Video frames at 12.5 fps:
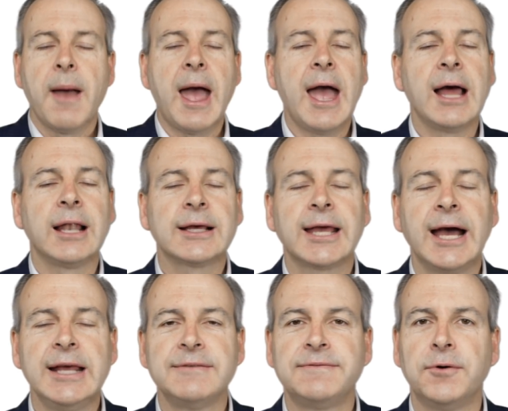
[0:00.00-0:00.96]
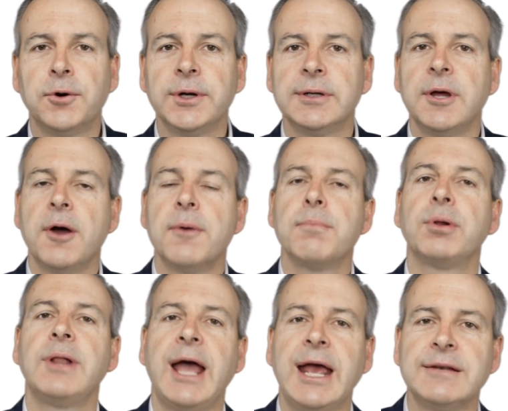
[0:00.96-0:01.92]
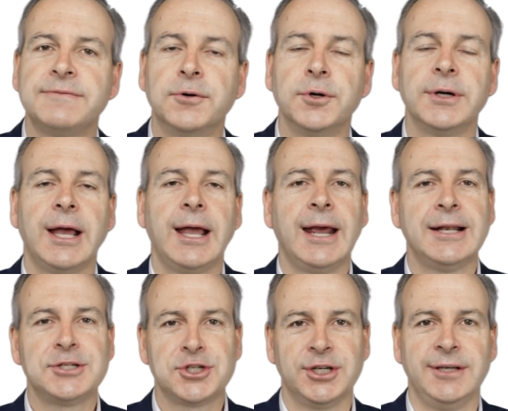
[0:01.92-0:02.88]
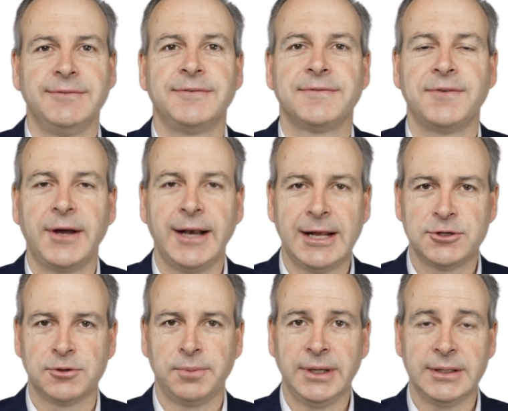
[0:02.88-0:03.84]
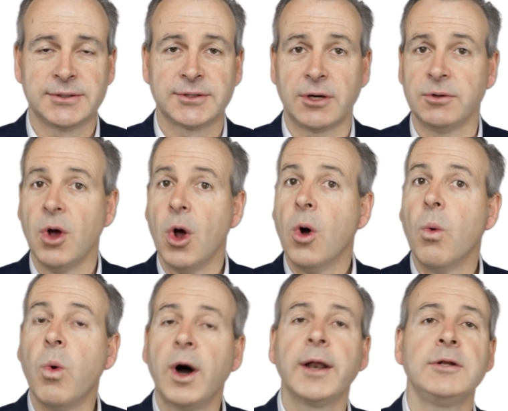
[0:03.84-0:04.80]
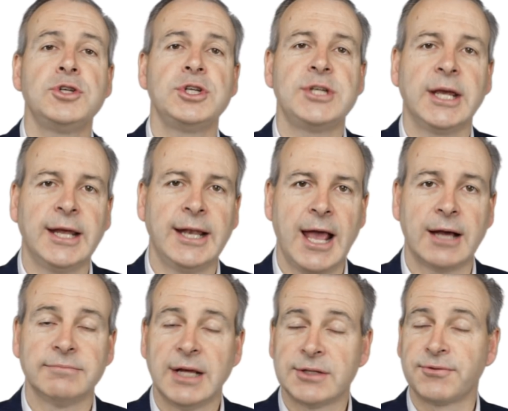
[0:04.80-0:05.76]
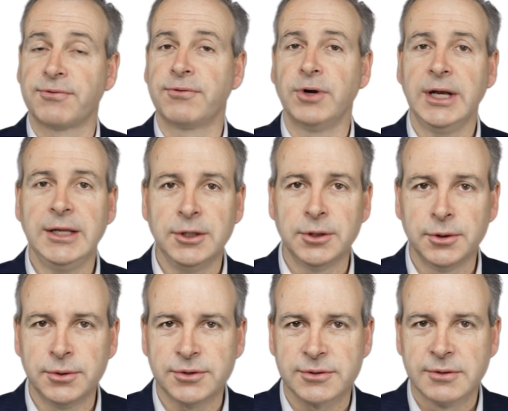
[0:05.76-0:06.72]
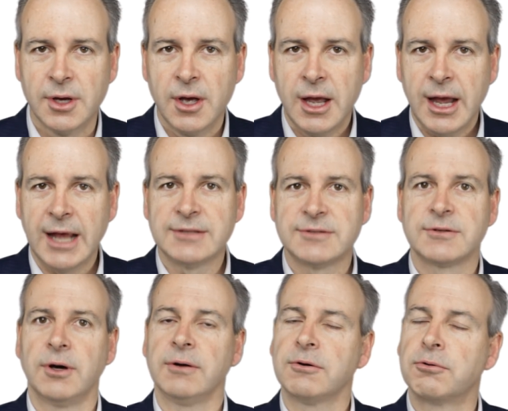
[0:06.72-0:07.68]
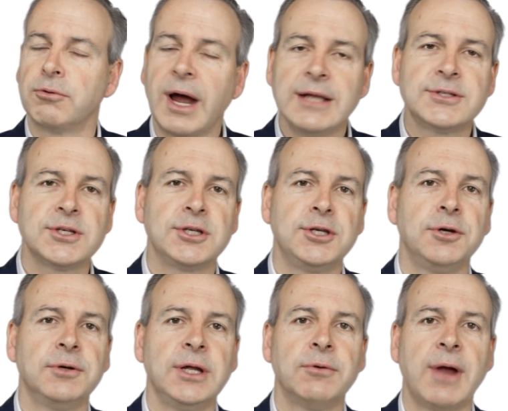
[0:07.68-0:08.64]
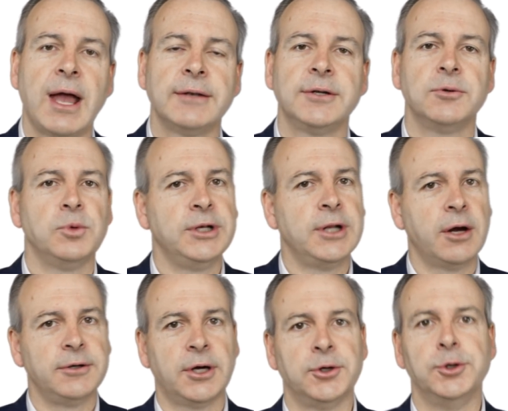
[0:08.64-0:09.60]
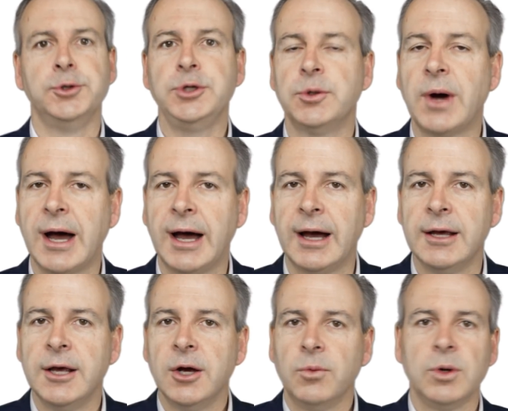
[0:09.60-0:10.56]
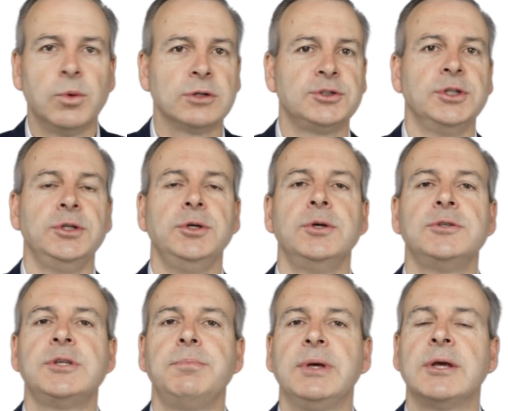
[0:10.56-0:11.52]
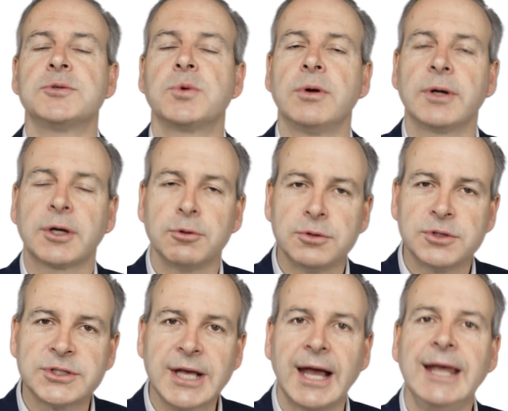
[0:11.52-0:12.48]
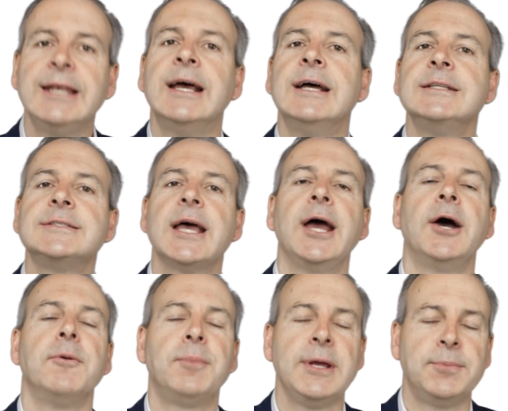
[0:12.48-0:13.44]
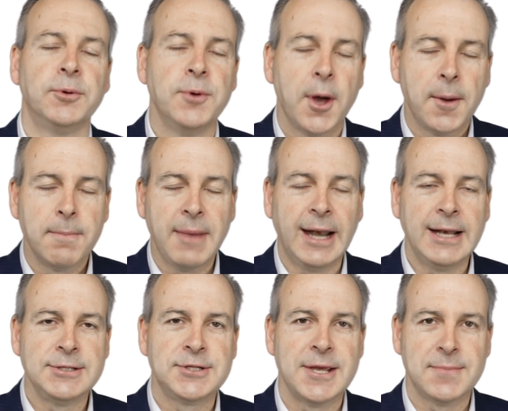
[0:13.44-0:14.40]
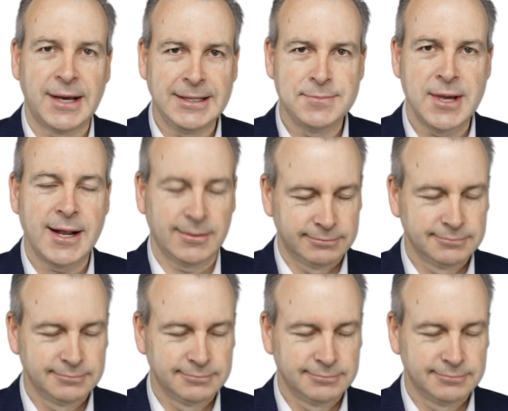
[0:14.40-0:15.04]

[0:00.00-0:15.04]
allocate for it, plan for it, and achieve financial peace. So why don't you check it out? It's free to use. It's got great security around it. We don't know who you are. We want you to use it because we're on a crusade to help people manage their money better.